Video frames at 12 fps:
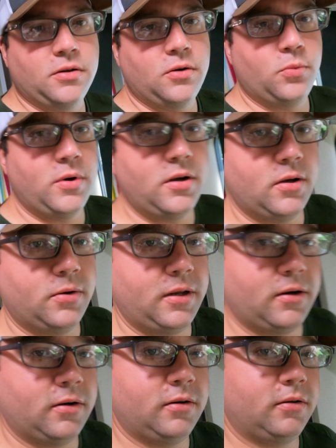on the window
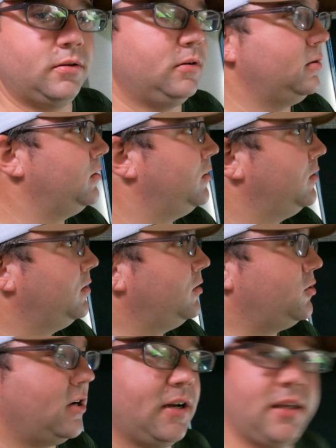here,
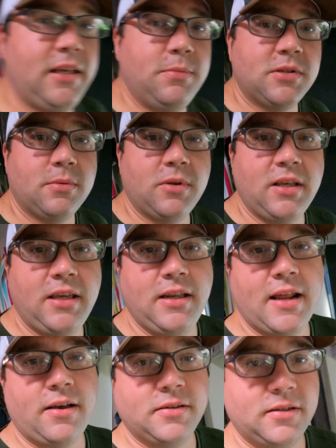try to keep some of the
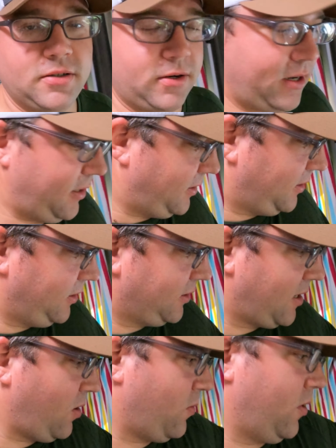heat out since our AC is
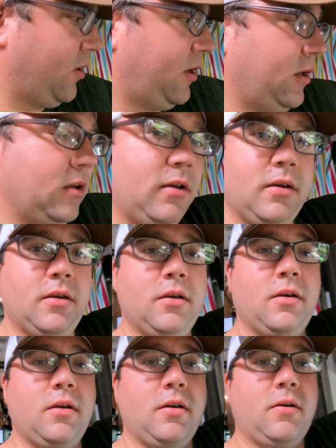not working.
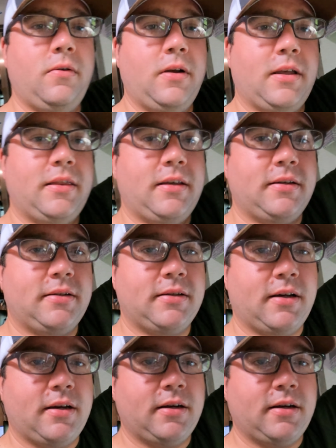We got this